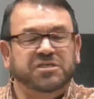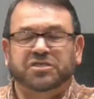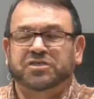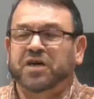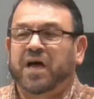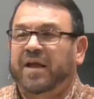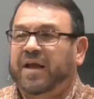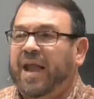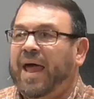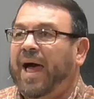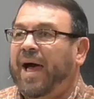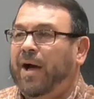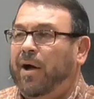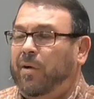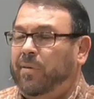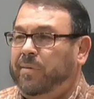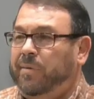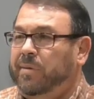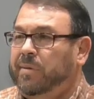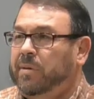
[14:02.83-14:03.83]
shut
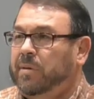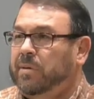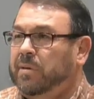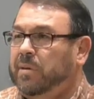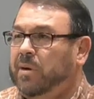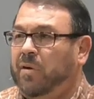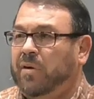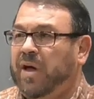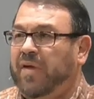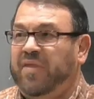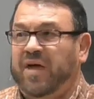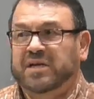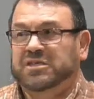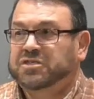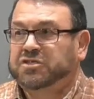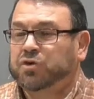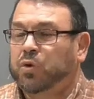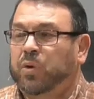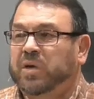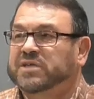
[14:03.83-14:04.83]
down. Okay, they
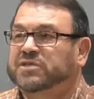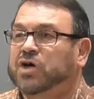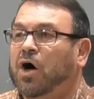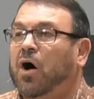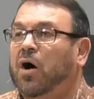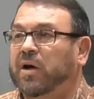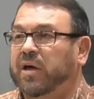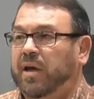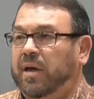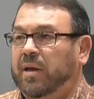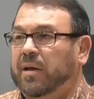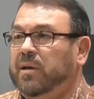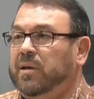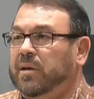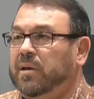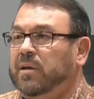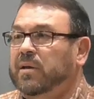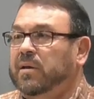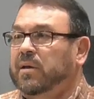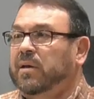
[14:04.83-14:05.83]
just quit talking.
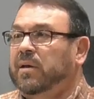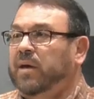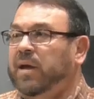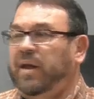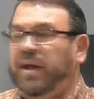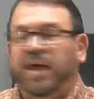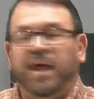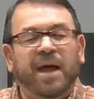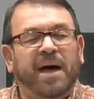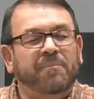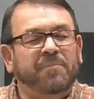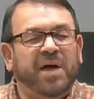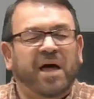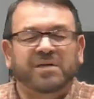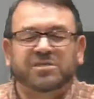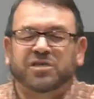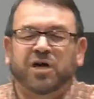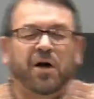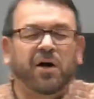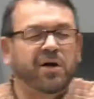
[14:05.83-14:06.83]
And again, I'm not
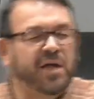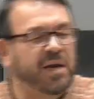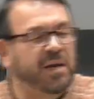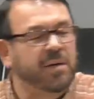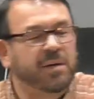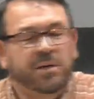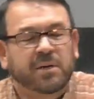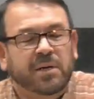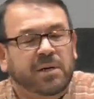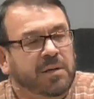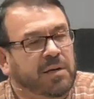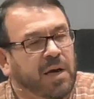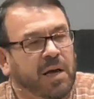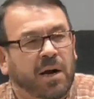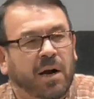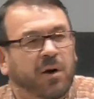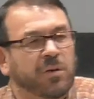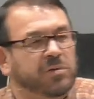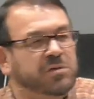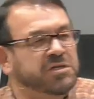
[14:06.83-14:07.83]
talking, you
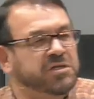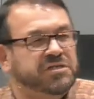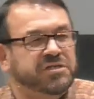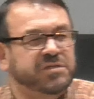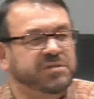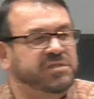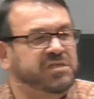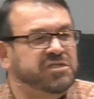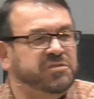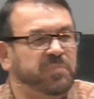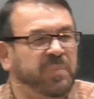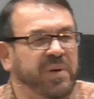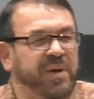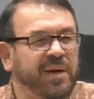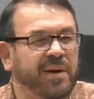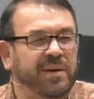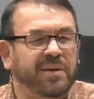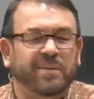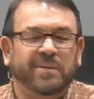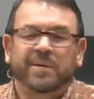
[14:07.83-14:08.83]
know, just just
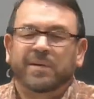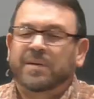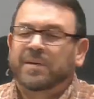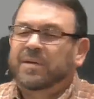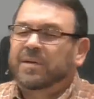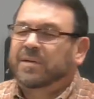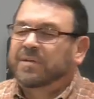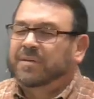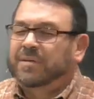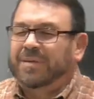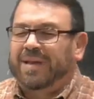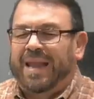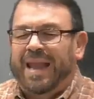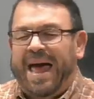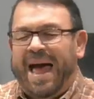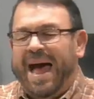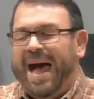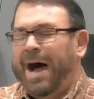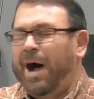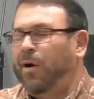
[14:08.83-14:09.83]
being
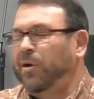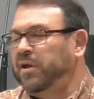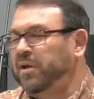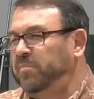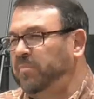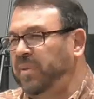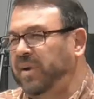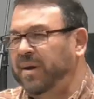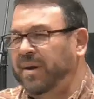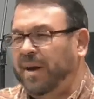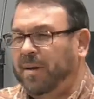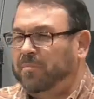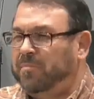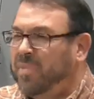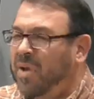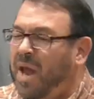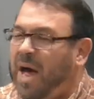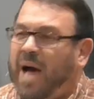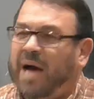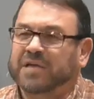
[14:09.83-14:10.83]
loud and being
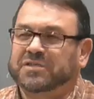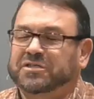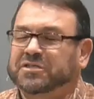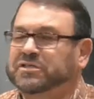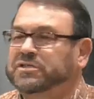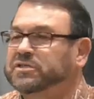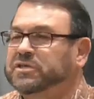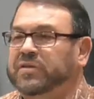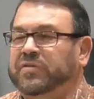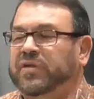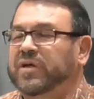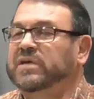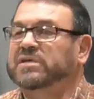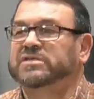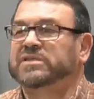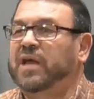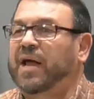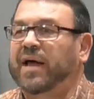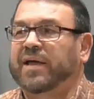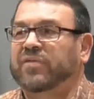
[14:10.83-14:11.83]
obnoxious and things
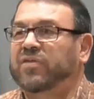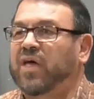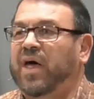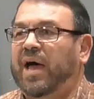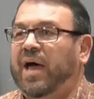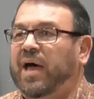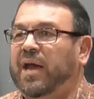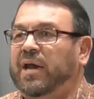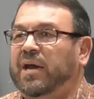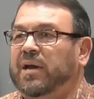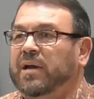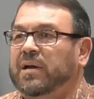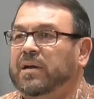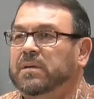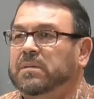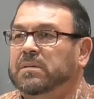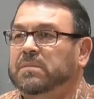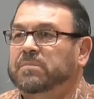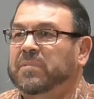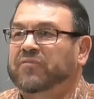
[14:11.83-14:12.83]
like that.
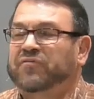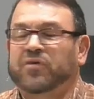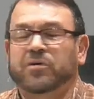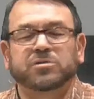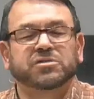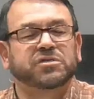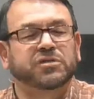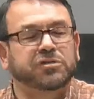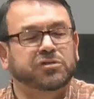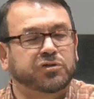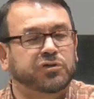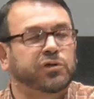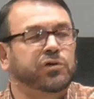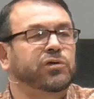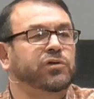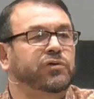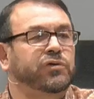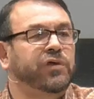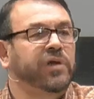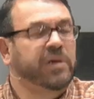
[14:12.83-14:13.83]
But, folks, the
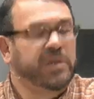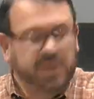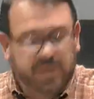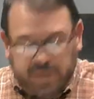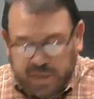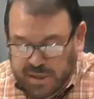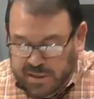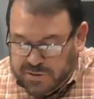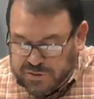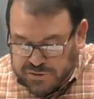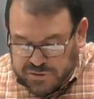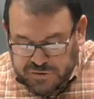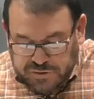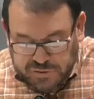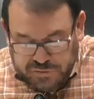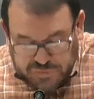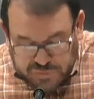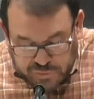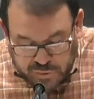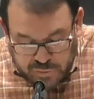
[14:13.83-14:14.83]
truth is the
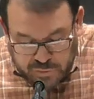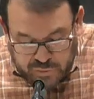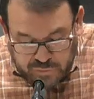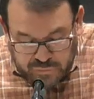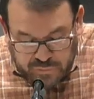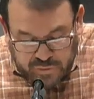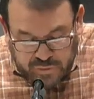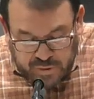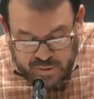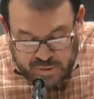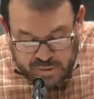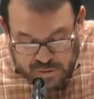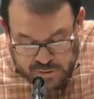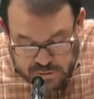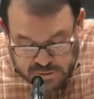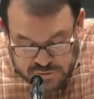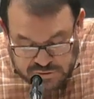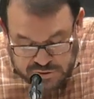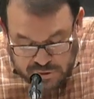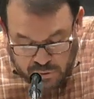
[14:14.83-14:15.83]
truth.
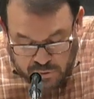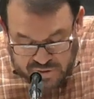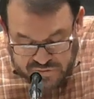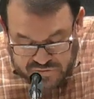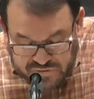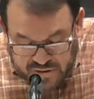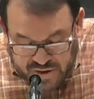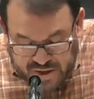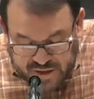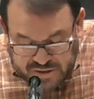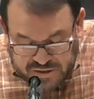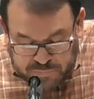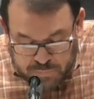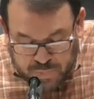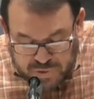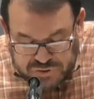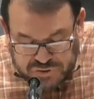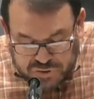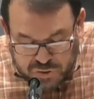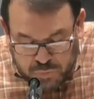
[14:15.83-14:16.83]
So he says,
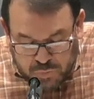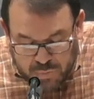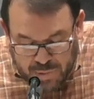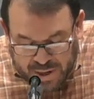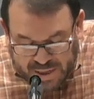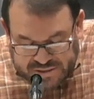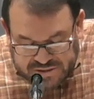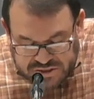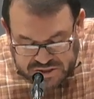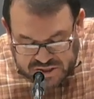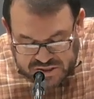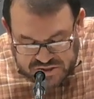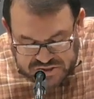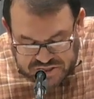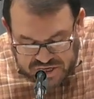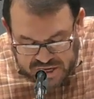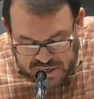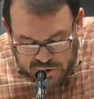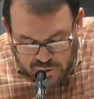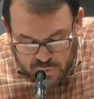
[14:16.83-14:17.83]
But you must
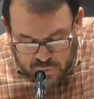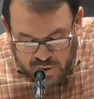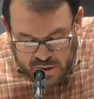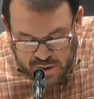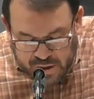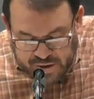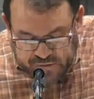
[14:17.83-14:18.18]
continue in